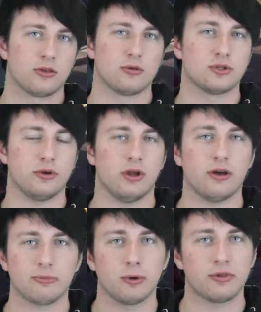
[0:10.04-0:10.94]
So Tony
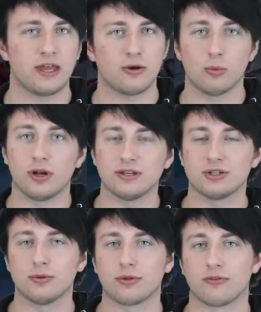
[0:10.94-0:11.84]
Hawk's Pro Skater 1 and
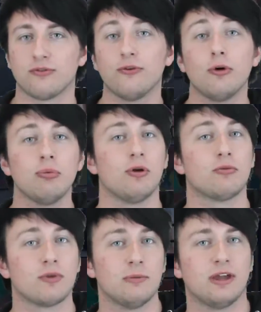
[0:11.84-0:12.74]
2 is a
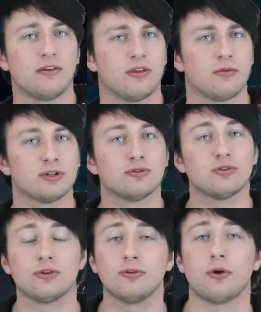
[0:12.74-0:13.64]
full-blown remake of the
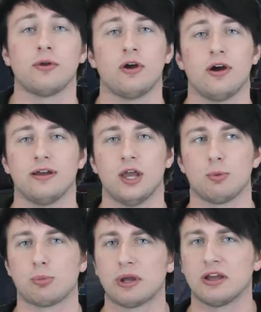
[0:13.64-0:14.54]
original two Tony Hawk
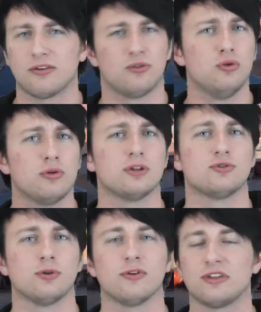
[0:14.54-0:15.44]
games, bringing us new
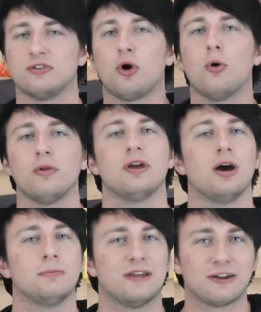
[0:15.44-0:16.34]
controls and totally
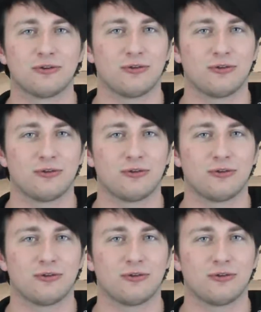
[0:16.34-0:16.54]
updated